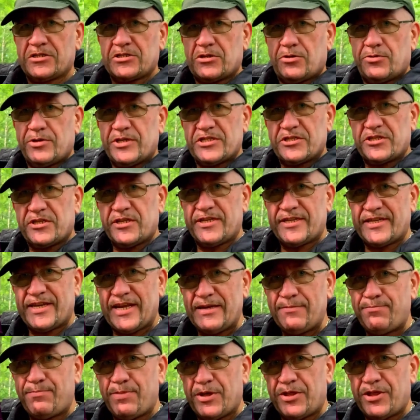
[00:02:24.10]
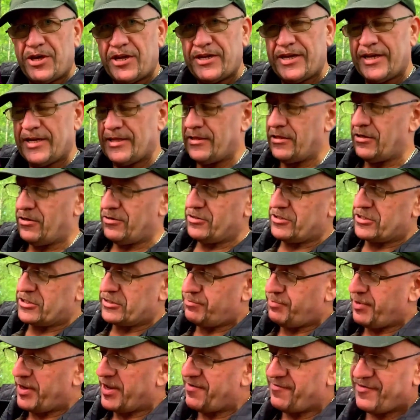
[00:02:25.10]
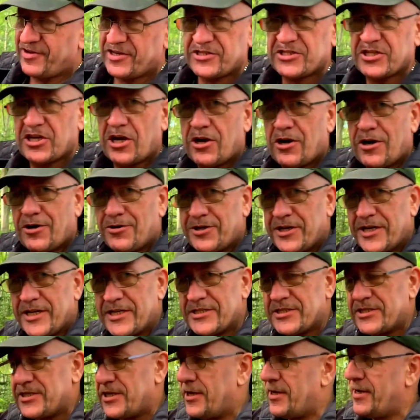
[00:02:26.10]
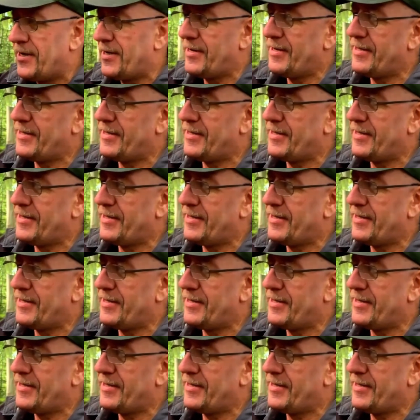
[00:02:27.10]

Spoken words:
so it's deeper than it looks. A bit of a TARDIS,